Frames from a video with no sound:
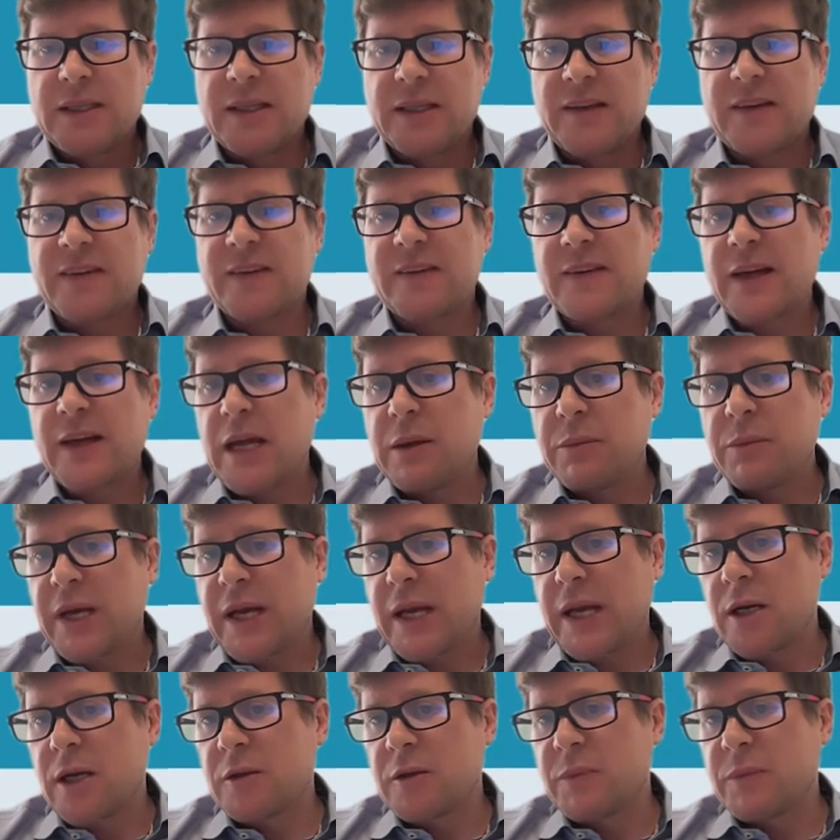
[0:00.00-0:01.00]
The same
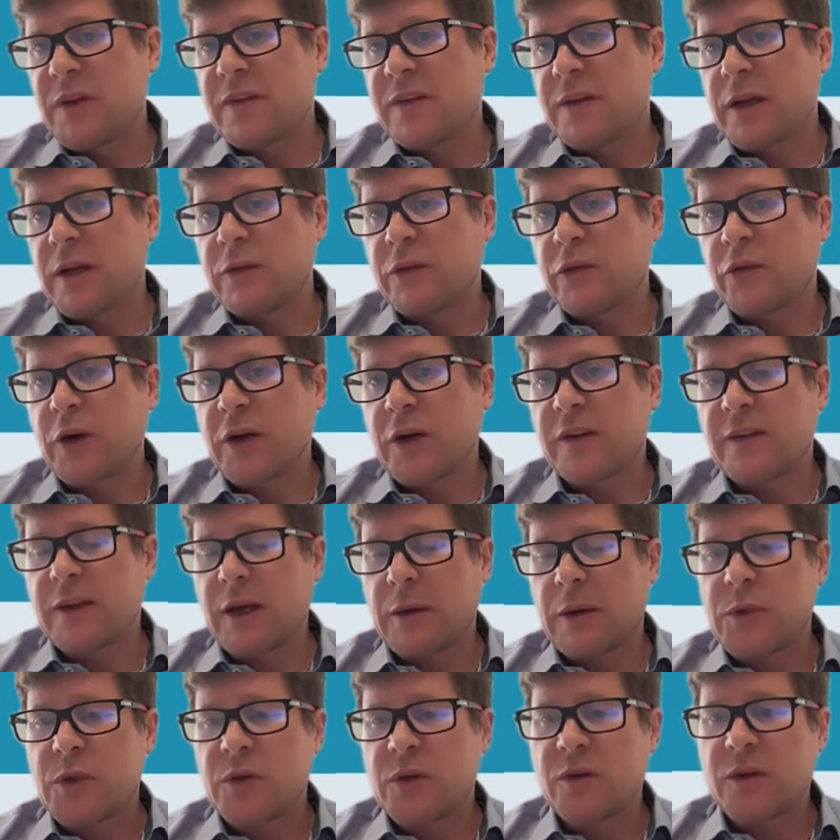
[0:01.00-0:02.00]
cannot be said for
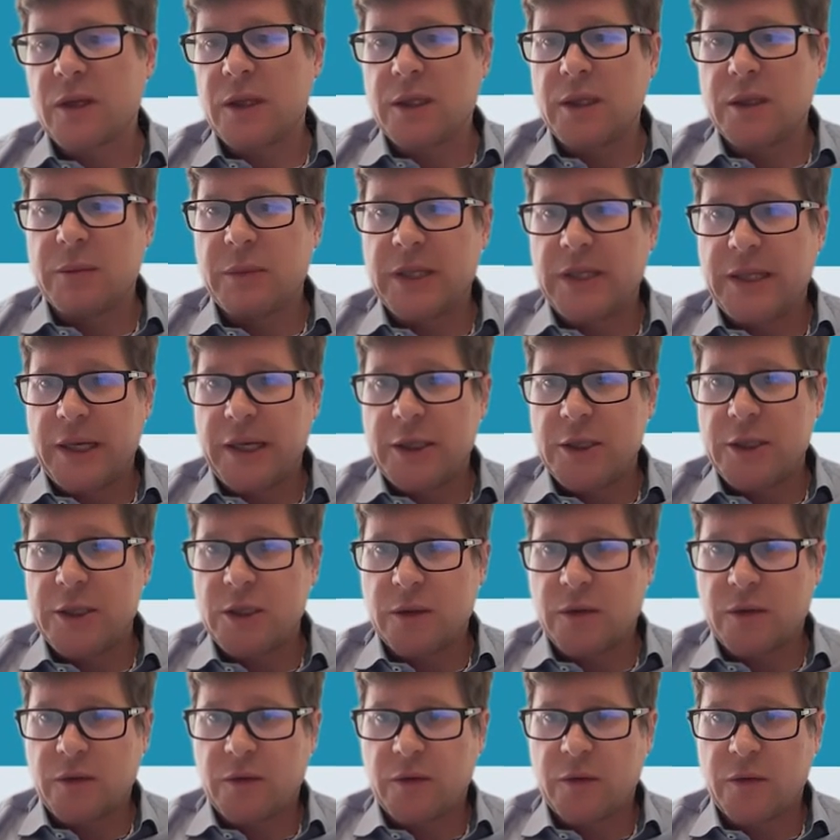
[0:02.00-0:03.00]
exceptions and
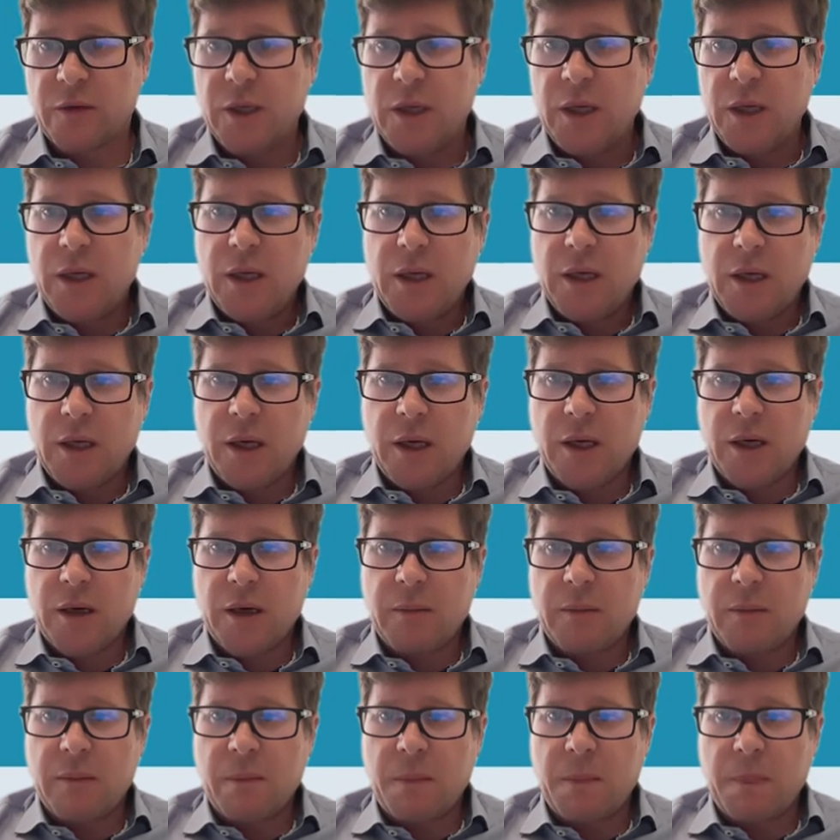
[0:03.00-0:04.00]
limitations.
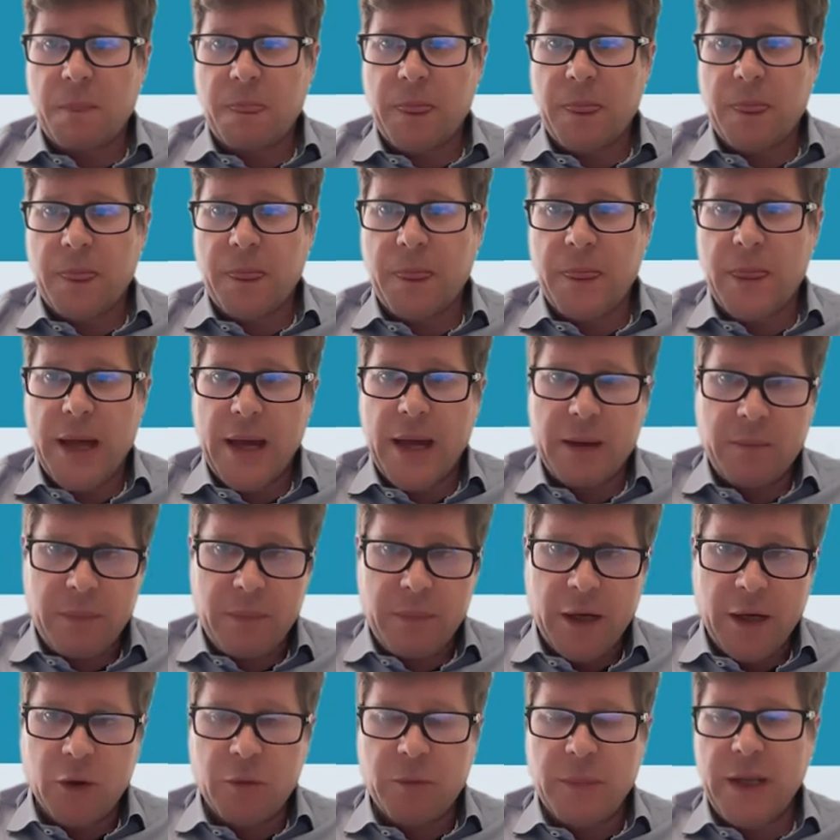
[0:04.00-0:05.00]
They
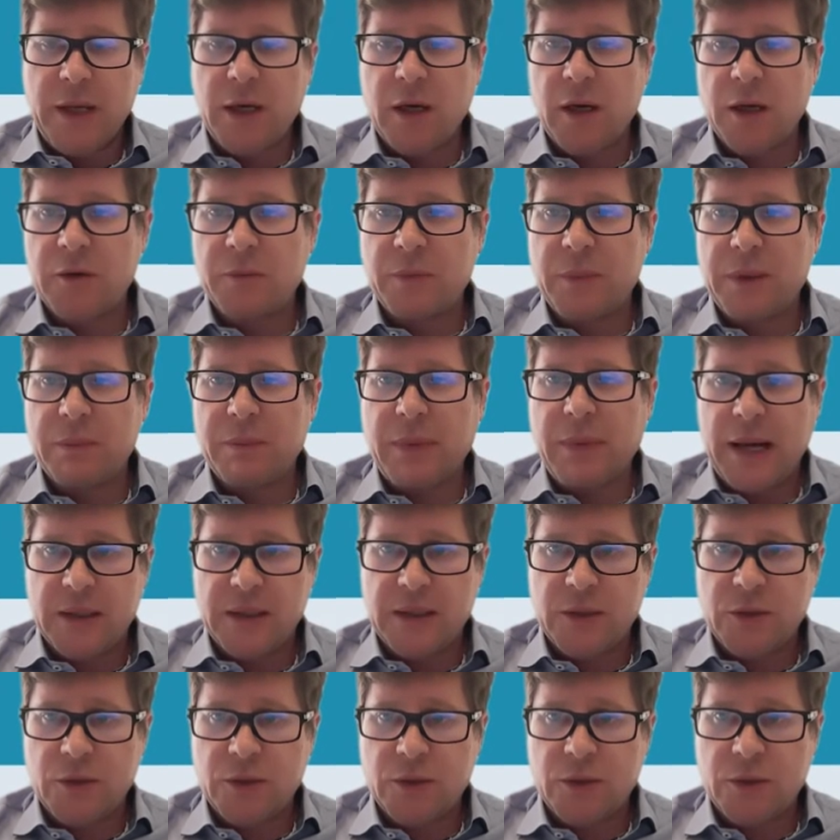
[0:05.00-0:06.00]
may or may not be
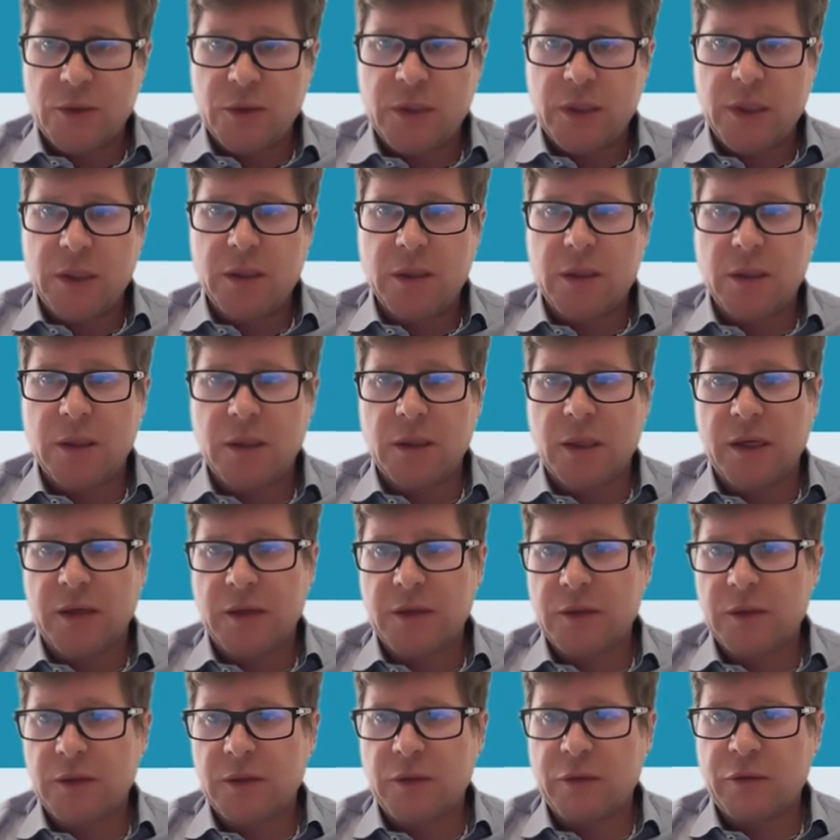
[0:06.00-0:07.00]
mandatory. In
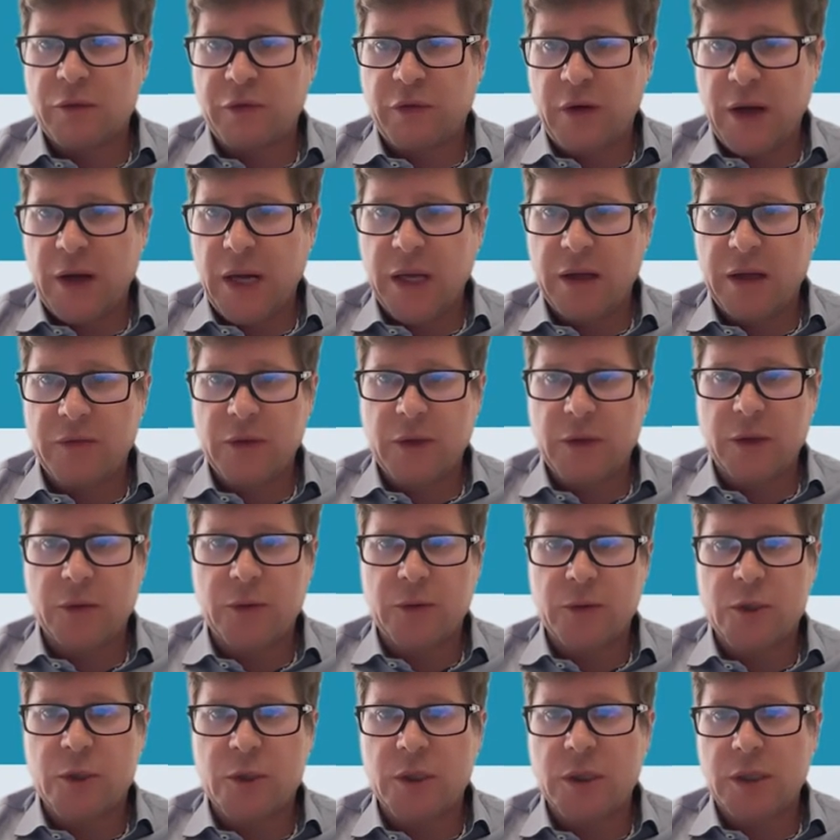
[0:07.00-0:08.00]
Article 5, they're
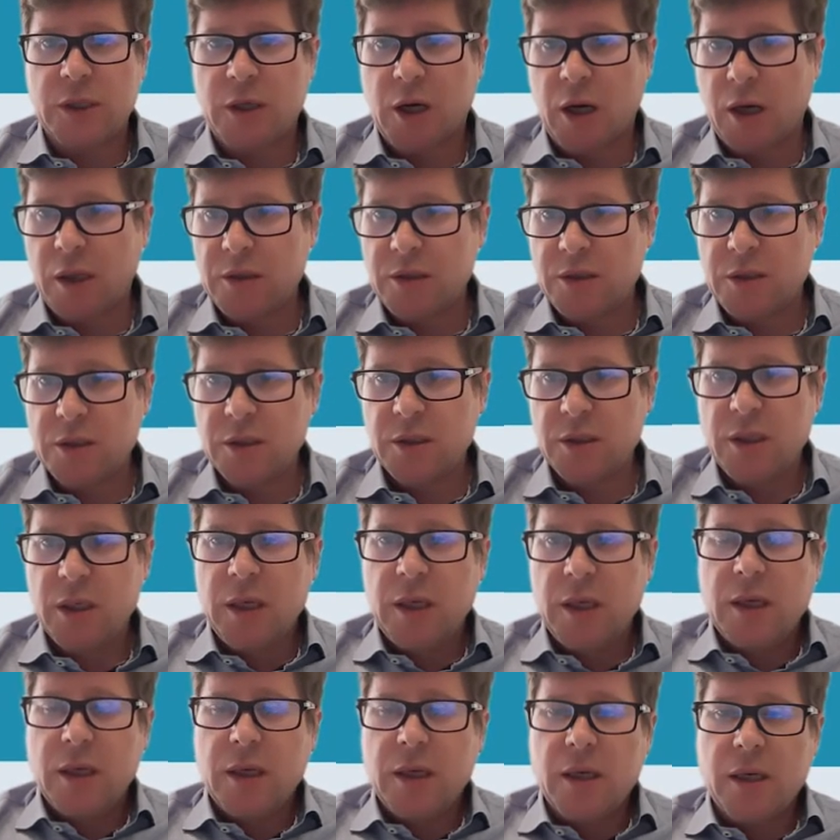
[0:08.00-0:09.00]
usually not.
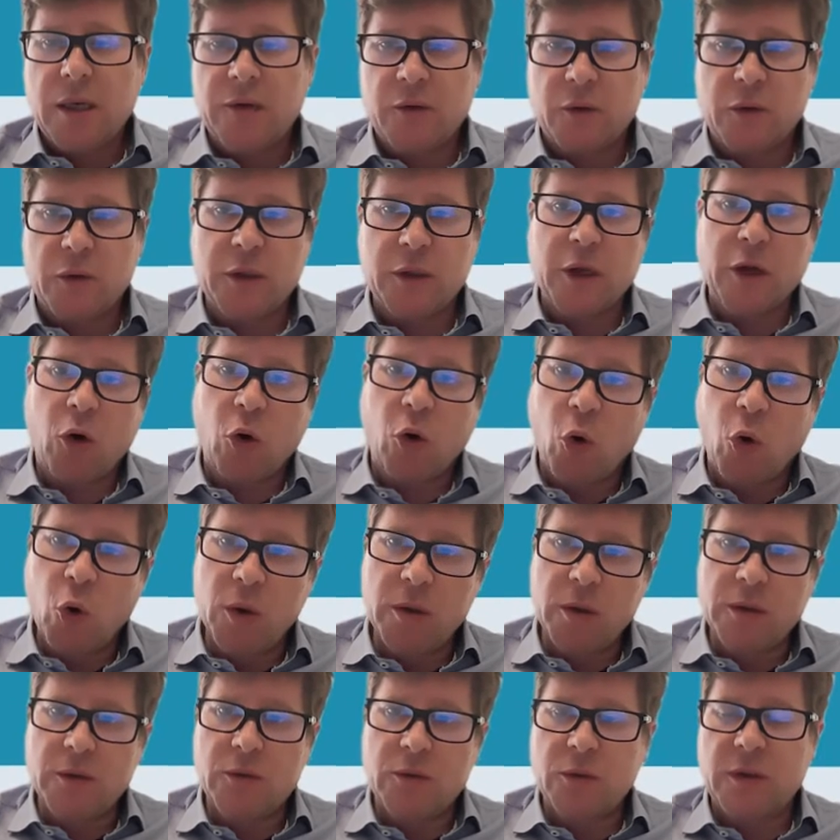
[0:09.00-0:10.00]
So in the
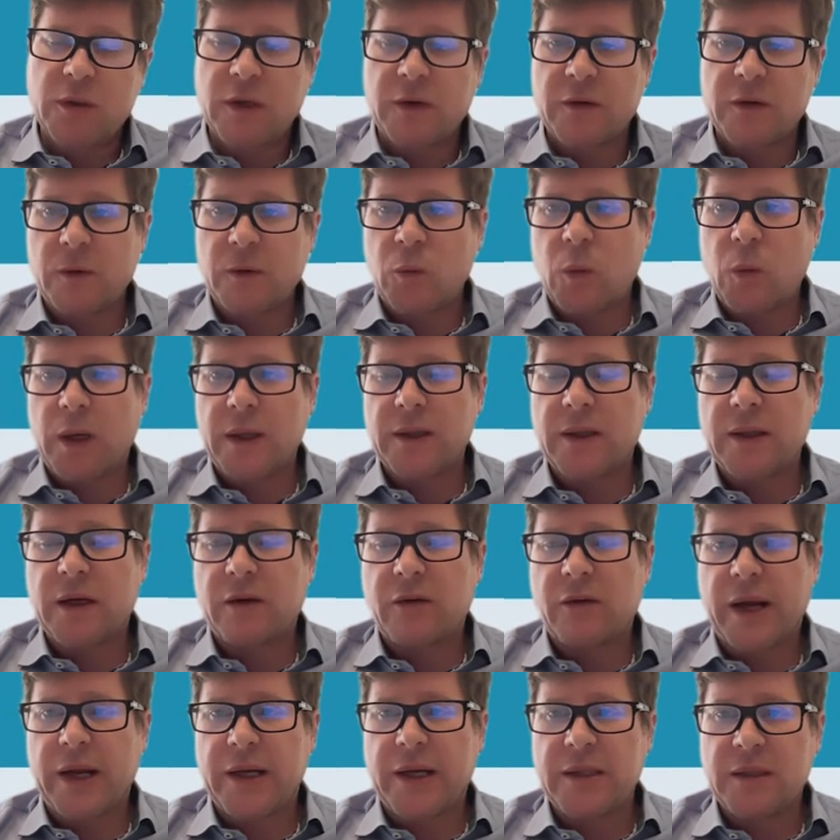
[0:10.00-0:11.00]
old 2001
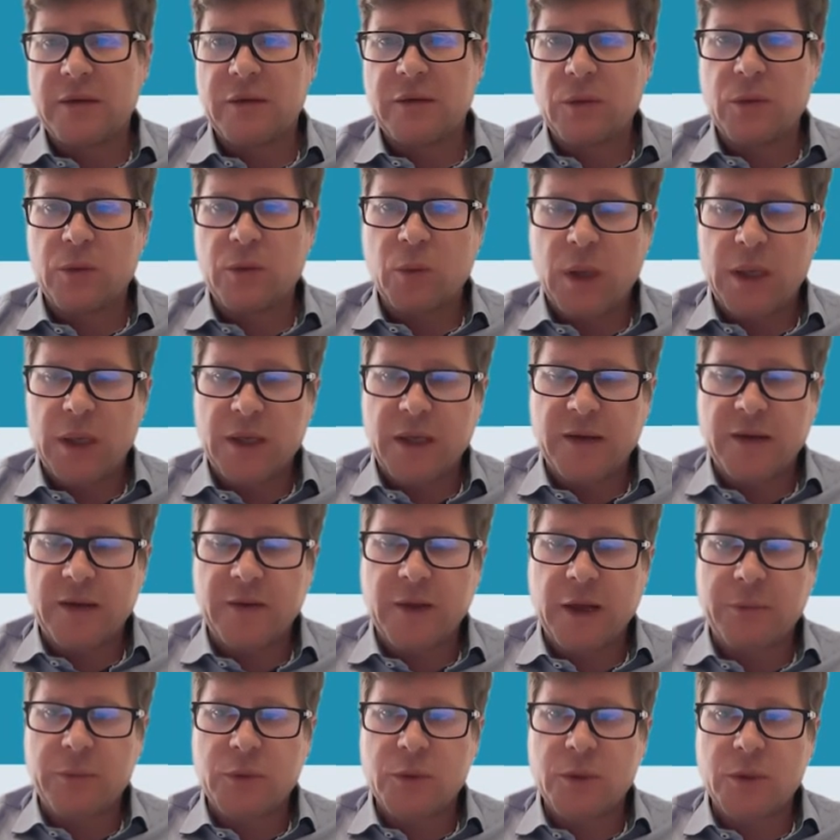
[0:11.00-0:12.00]
directive, with one
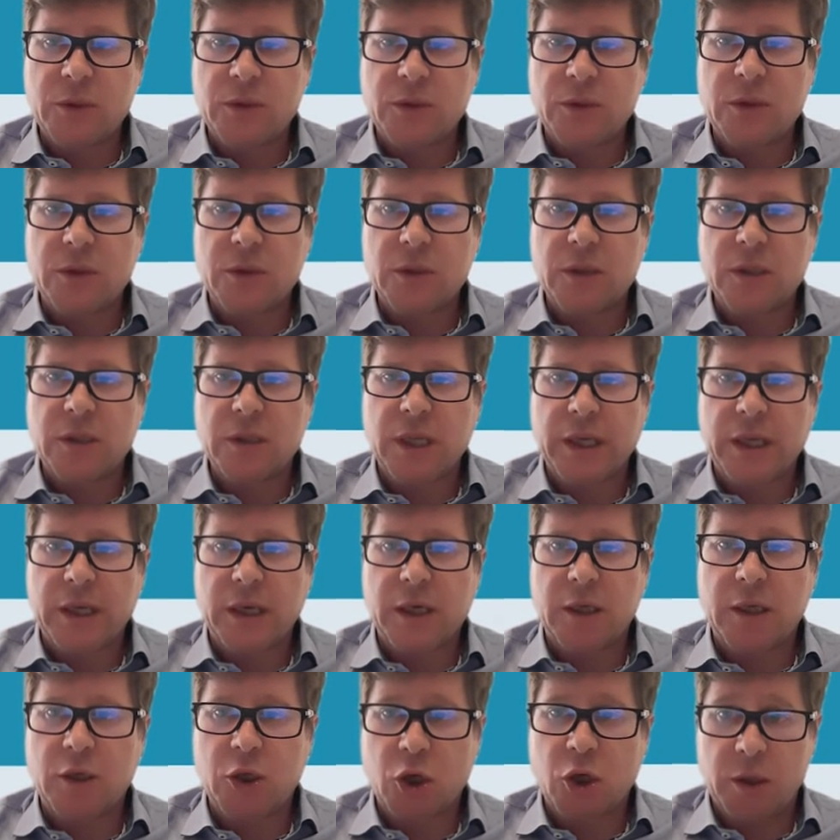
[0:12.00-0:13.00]
exception, they
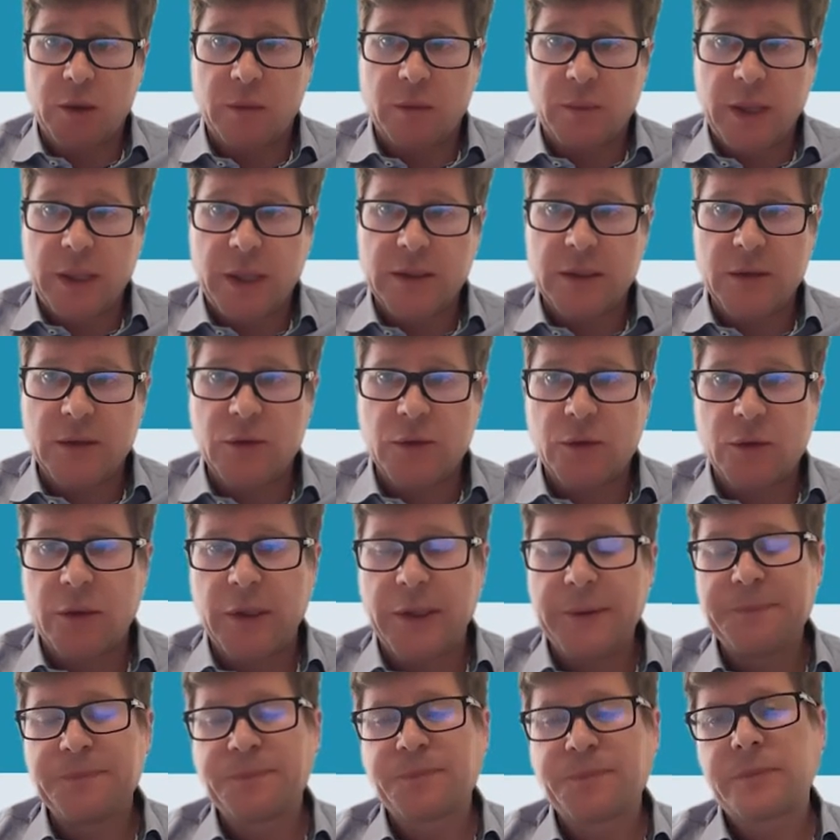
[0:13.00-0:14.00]
are not
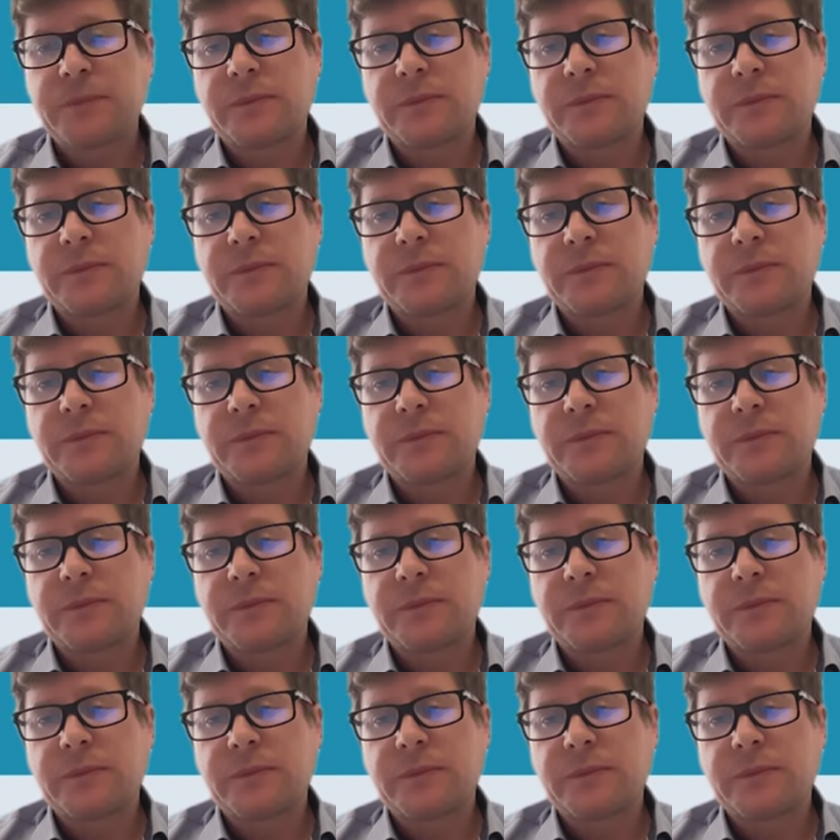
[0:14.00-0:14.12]
mandatory.